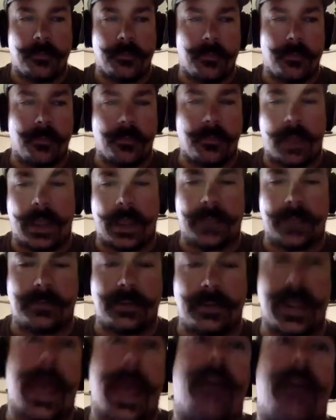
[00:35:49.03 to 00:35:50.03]
I guess,
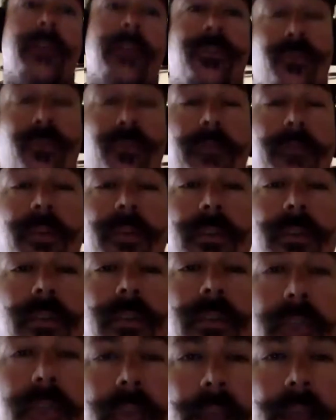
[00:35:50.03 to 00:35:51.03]
data driven
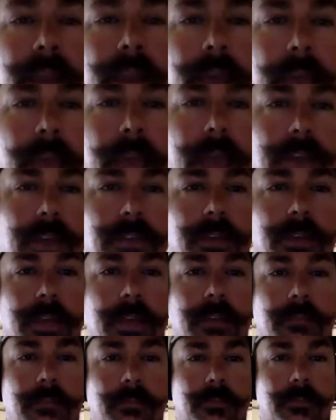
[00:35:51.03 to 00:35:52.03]
and actually
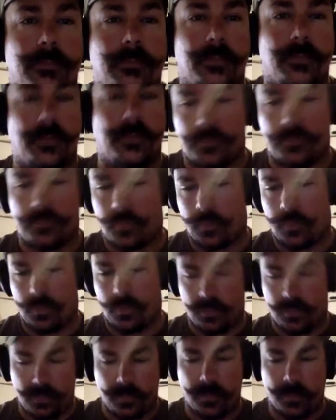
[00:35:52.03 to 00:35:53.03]

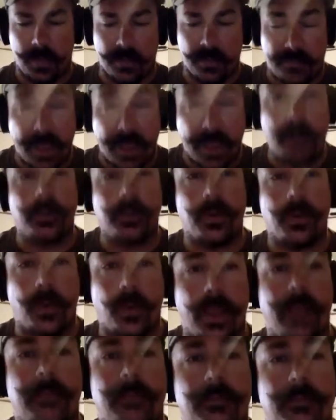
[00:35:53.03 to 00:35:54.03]

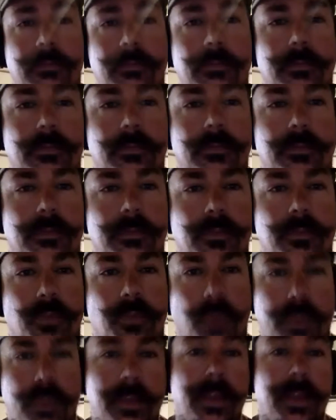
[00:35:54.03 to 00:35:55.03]
evaluate
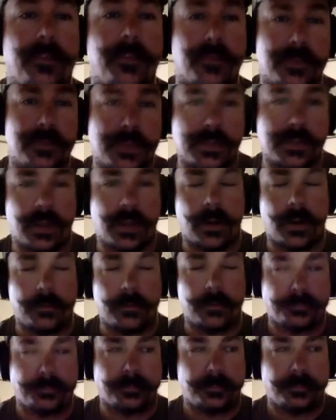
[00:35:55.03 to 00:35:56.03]
what the differences are.
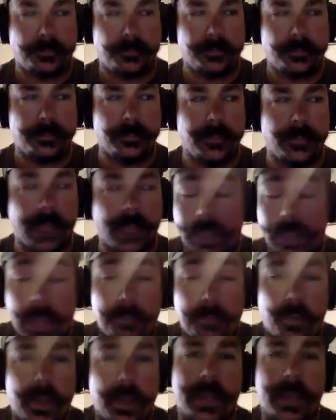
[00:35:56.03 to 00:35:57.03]
At that
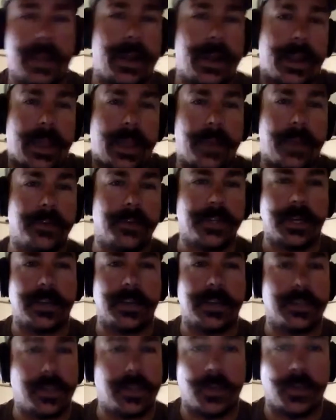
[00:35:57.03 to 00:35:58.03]
point, kinetic energy
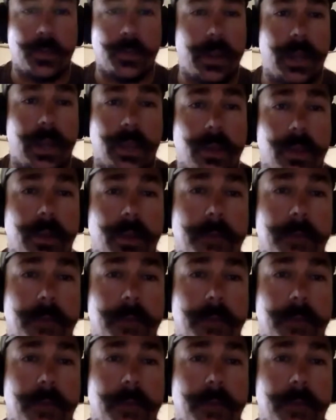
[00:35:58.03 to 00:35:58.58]
doesn't do me any good.